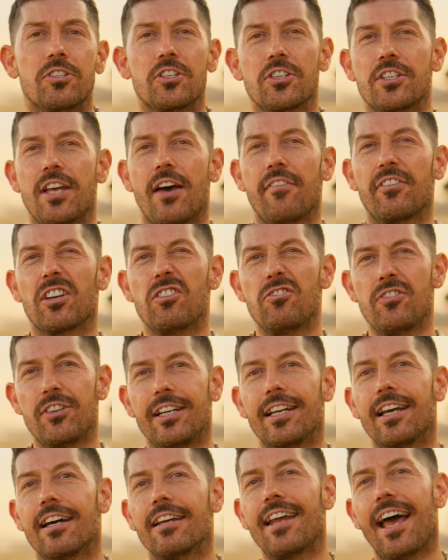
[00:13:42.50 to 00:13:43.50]
just having a
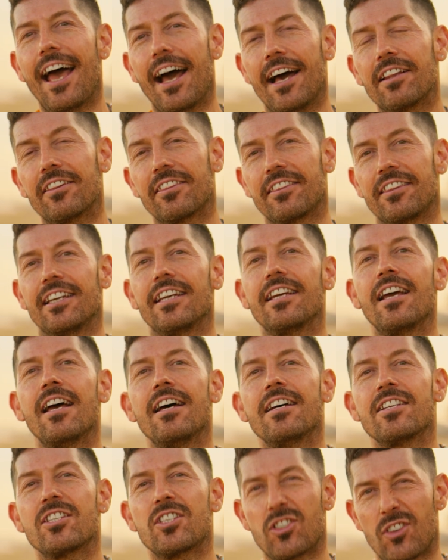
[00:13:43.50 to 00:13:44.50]
really unhealthy,
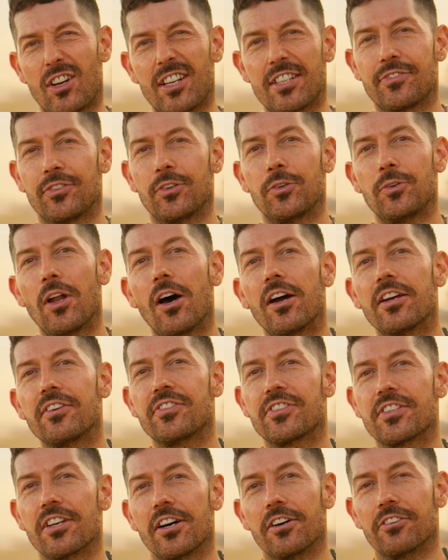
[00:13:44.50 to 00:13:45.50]
stressful
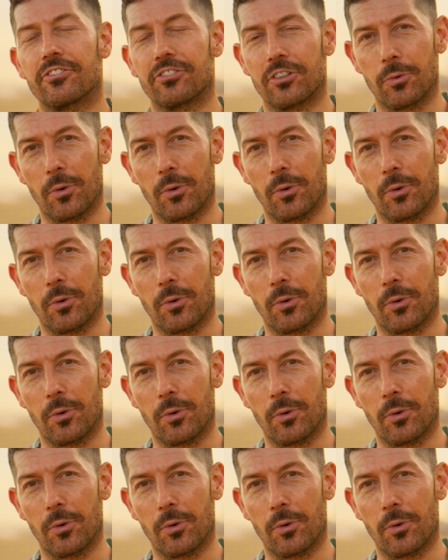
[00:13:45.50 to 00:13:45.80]
lifestyle for a